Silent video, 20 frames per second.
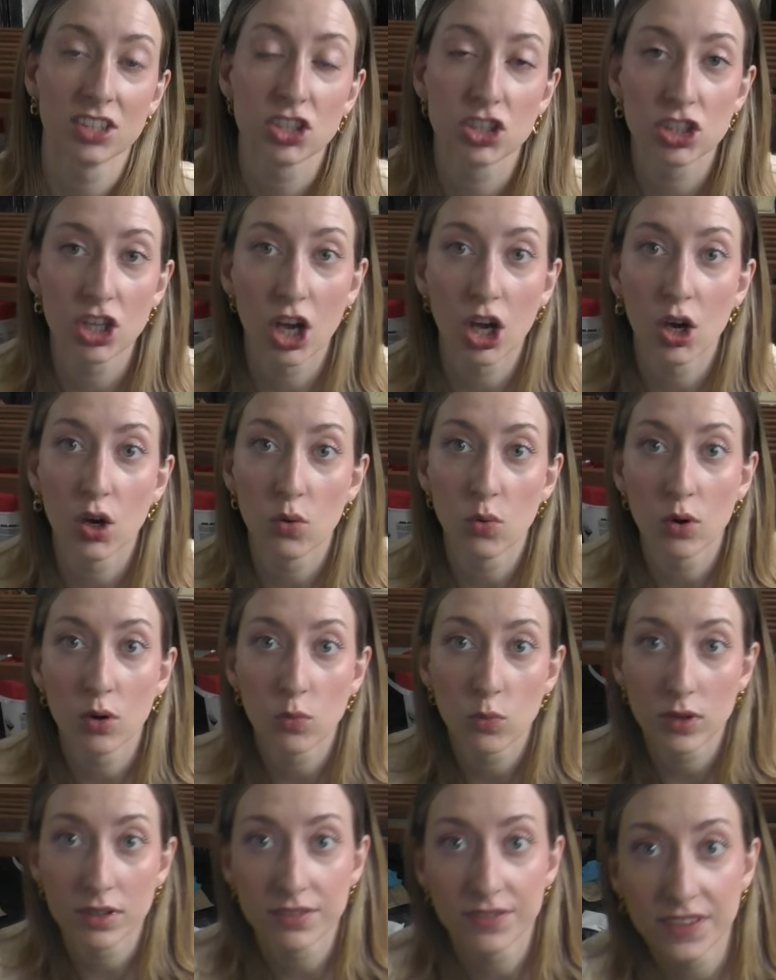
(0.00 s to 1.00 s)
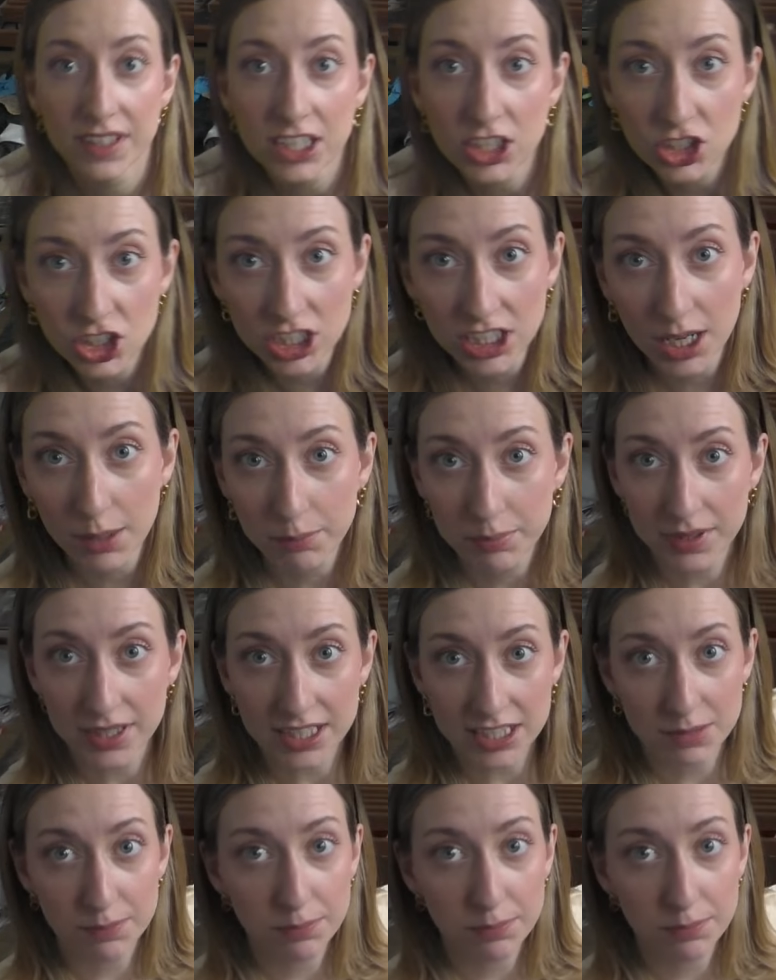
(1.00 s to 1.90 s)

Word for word: So we're finishing up this